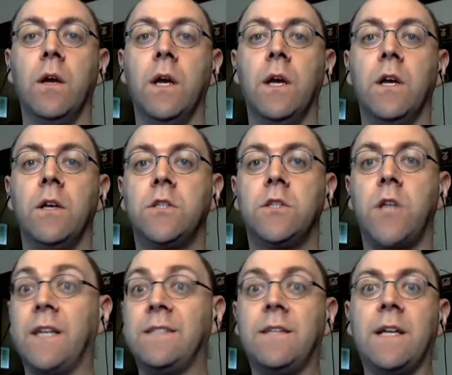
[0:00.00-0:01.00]
So
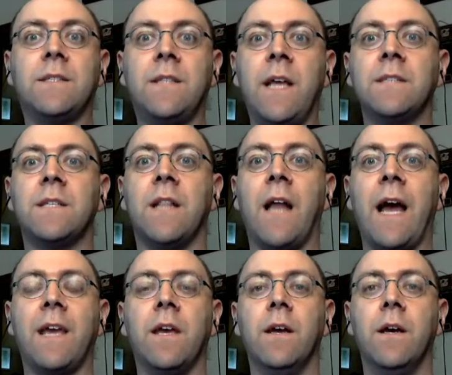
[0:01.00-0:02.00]
it's things
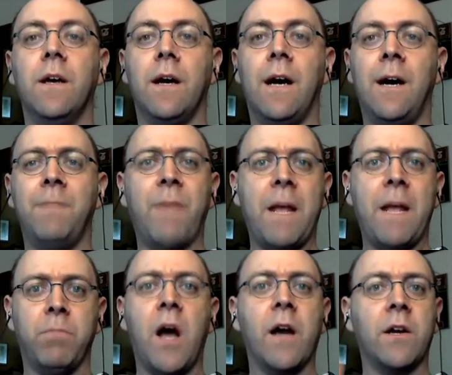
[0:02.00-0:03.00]
like in
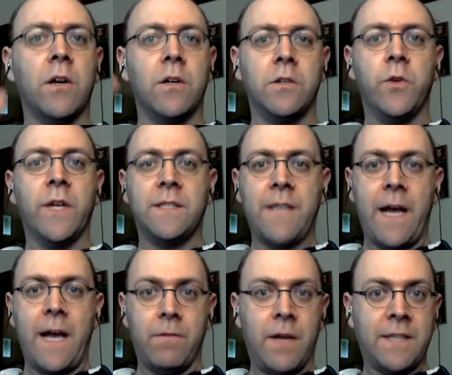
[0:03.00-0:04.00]
Blogger you can
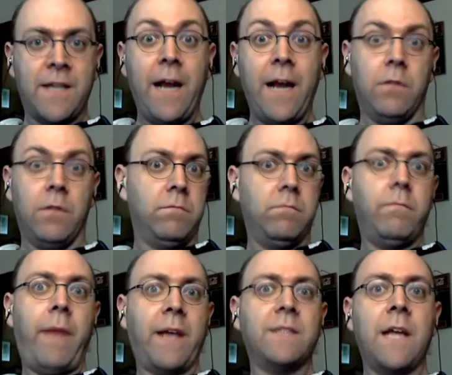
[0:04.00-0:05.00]
set a title.
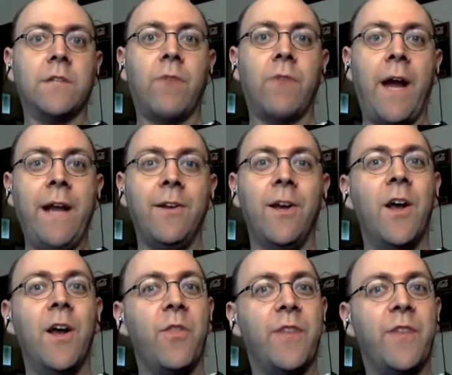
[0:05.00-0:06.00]
Makes sense, right?
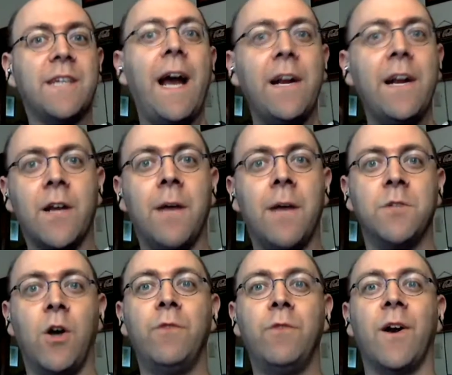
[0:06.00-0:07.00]
The title comes
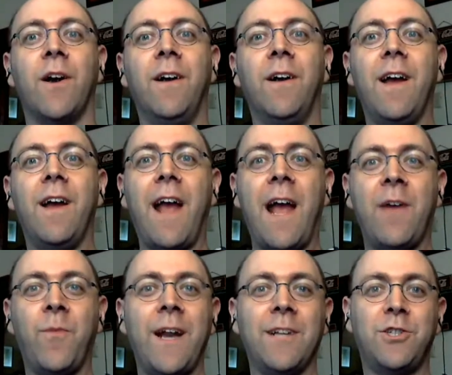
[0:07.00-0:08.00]
over, and when
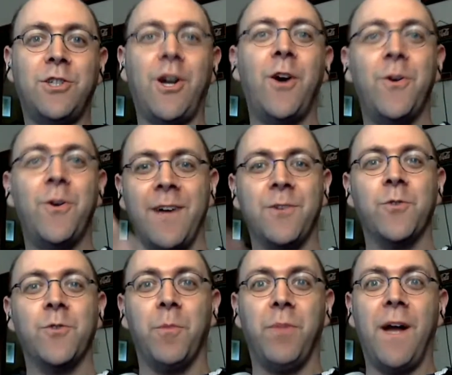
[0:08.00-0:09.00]
it's shown on
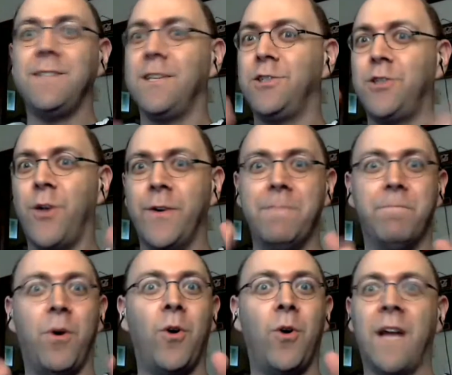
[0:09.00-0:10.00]
GooglePlus, it's shown in
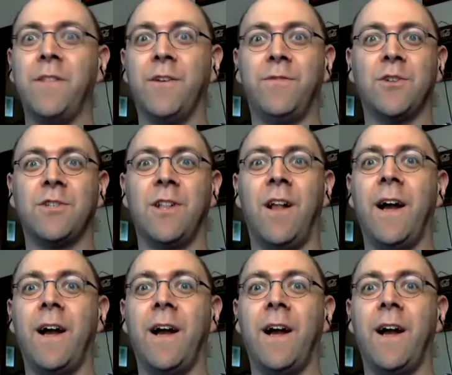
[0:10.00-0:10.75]
bold on the first line.